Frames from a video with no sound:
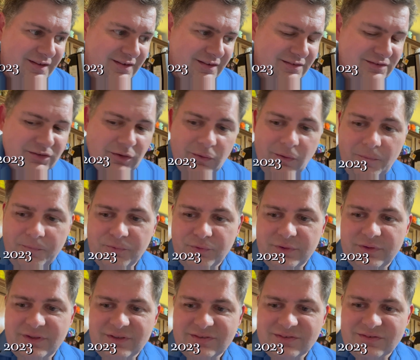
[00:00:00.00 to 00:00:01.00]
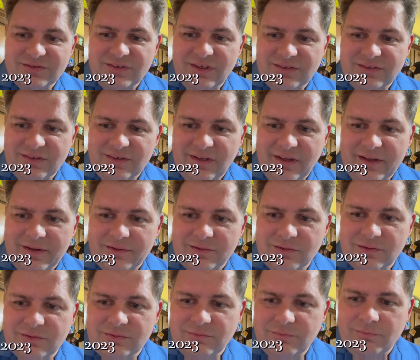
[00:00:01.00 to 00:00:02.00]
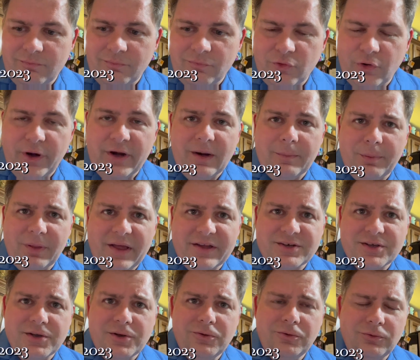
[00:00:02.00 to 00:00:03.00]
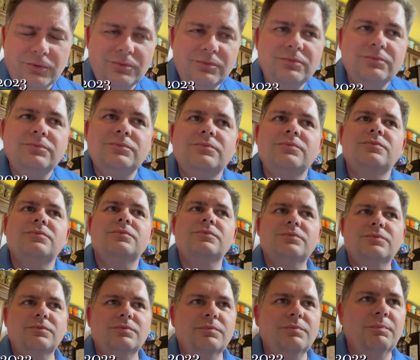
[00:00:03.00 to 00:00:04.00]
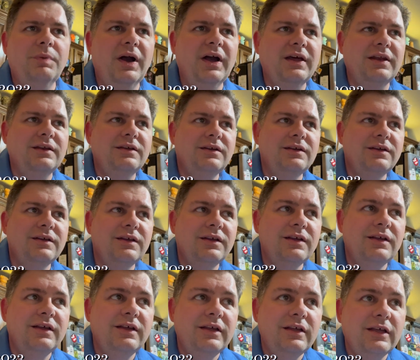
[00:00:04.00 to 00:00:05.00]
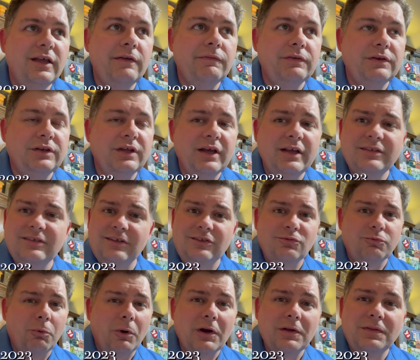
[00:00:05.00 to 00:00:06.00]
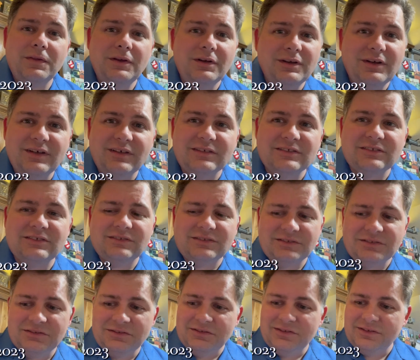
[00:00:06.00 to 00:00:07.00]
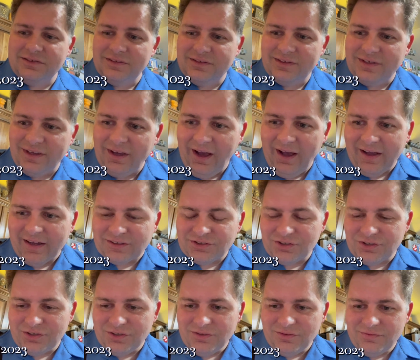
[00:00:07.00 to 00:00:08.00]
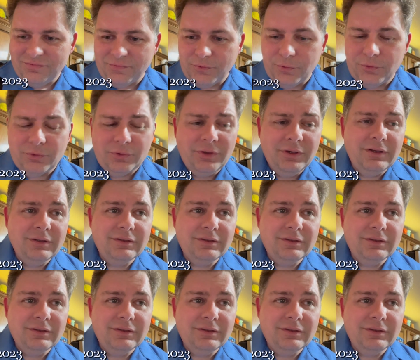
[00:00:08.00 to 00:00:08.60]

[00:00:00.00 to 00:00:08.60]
so hopefully this doesn't like create a plateau, but if it does, it's worth it, because gosh, food.